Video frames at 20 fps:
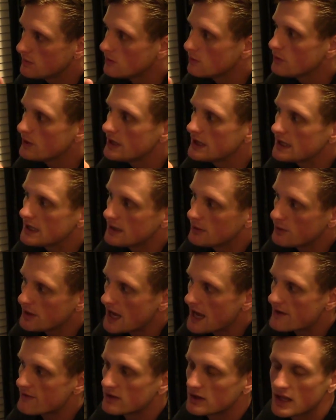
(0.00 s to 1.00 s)
we can, we
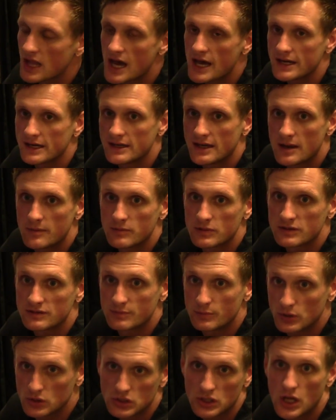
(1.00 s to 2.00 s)
have a lot of numbers
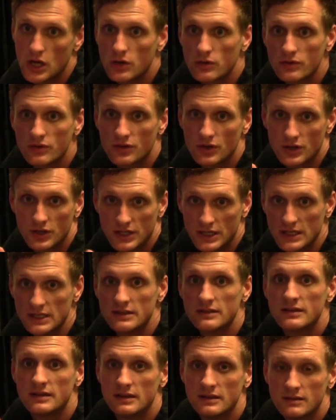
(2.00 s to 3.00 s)
below thirty
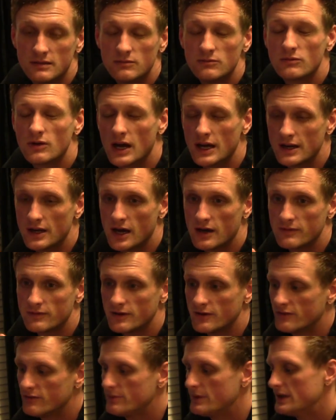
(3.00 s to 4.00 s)
to run off
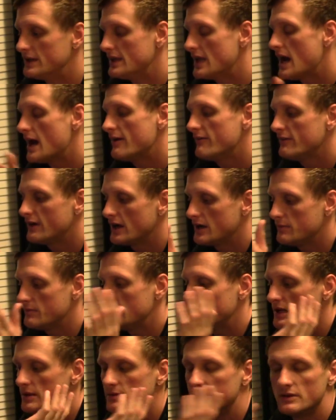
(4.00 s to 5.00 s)
of, but not very
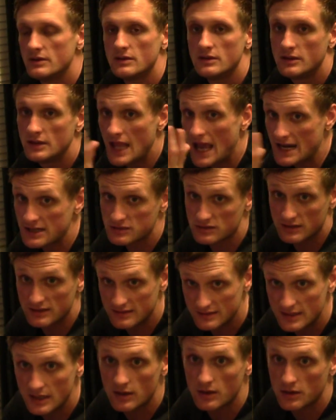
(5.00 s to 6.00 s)
many, actually
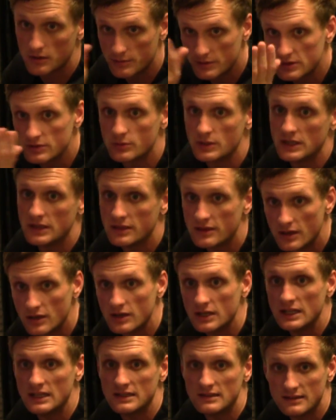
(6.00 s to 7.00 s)
zero between
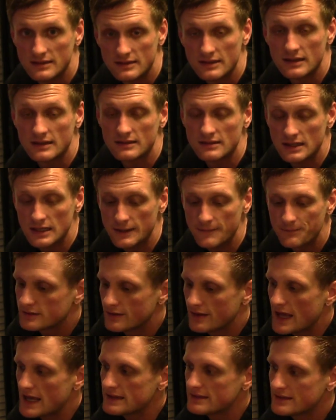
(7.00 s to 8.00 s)
thirty and sixty.
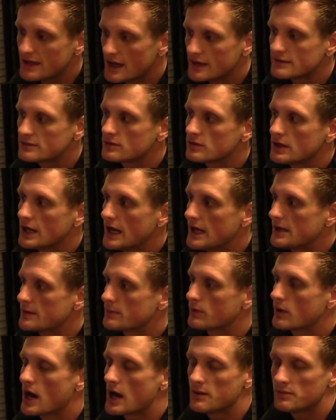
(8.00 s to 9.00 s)
So that does create a
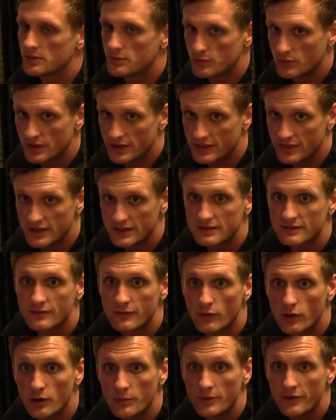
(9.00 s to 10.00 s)
problem with this
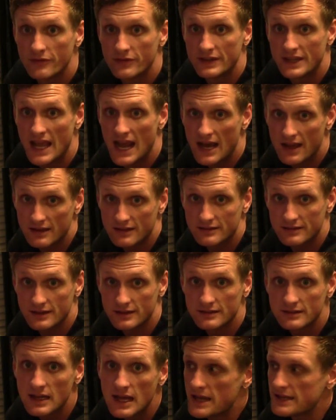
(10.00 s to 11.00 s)
form of
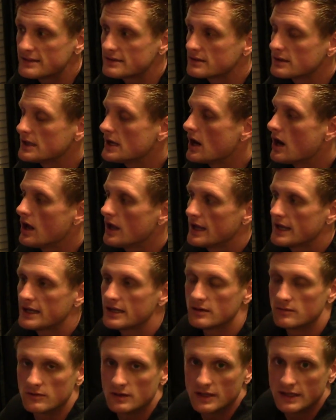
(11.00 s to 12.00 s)
analysis. Basically, all I
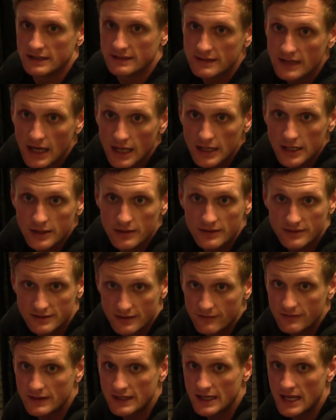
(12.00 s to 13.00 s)
can really tell you is
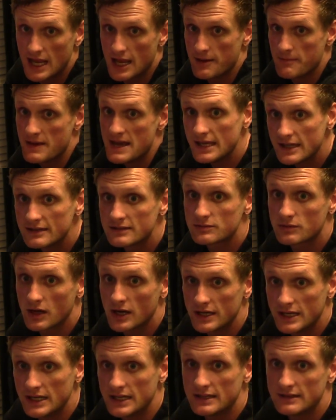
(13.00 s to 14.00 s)
if the game is
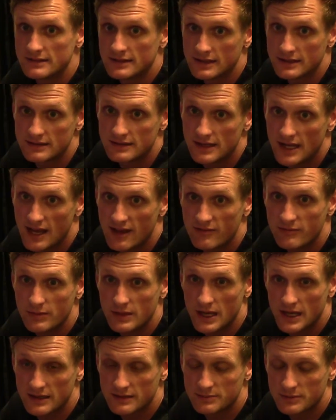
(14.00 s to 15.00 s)
running at sixty F
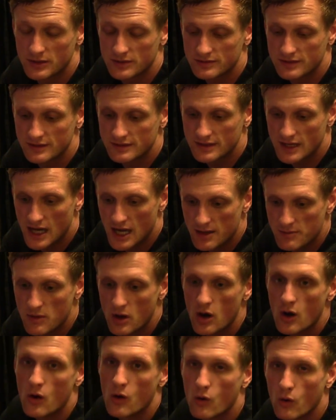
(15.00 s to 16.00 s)
P S most of the time,
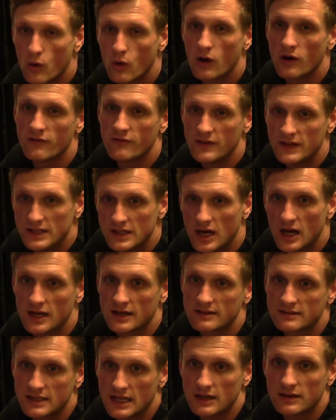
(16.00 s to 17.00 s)
or if it
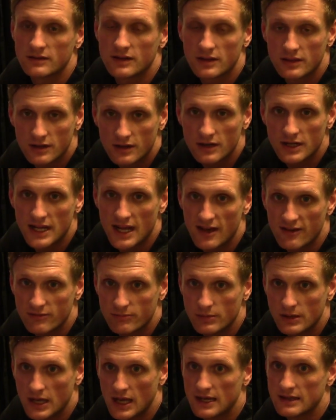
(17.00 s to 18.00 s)
knocks down to thirty F
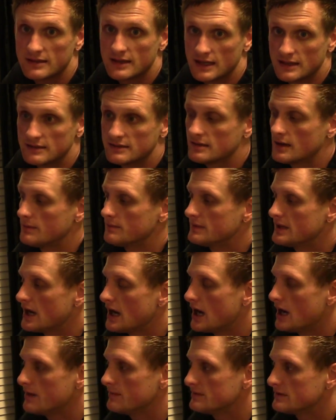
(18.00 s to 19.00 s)
P S at some
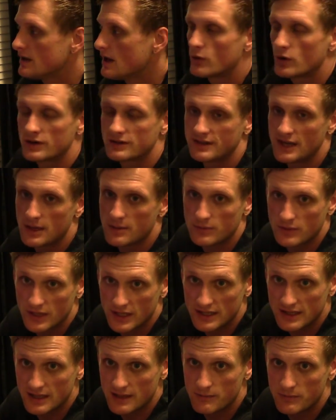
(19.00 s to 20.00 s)
times. For example,
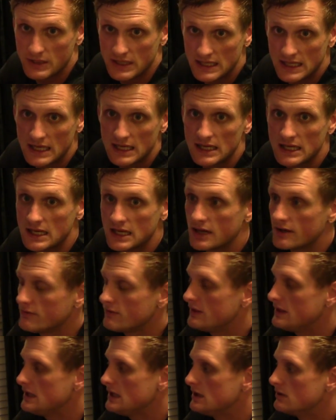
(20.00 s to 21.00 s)
in the beginning
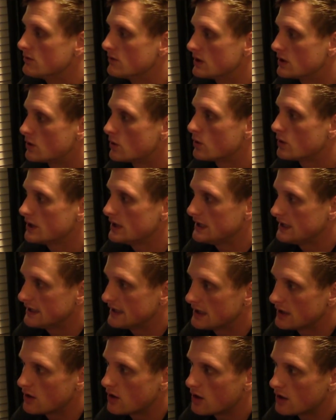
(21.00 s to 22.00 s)
of the recording,
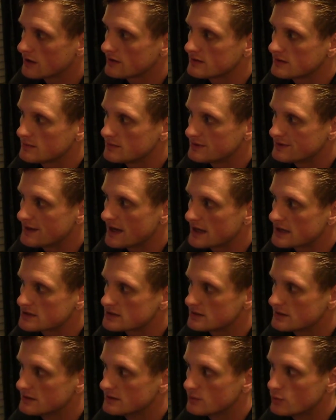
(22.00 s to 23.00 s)
there are some
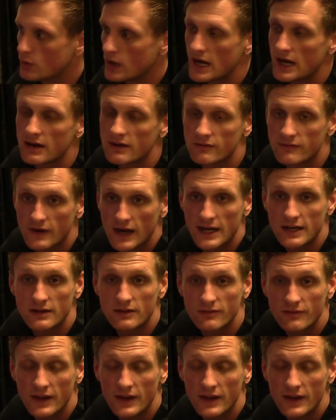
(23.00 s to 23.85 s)
sections where Final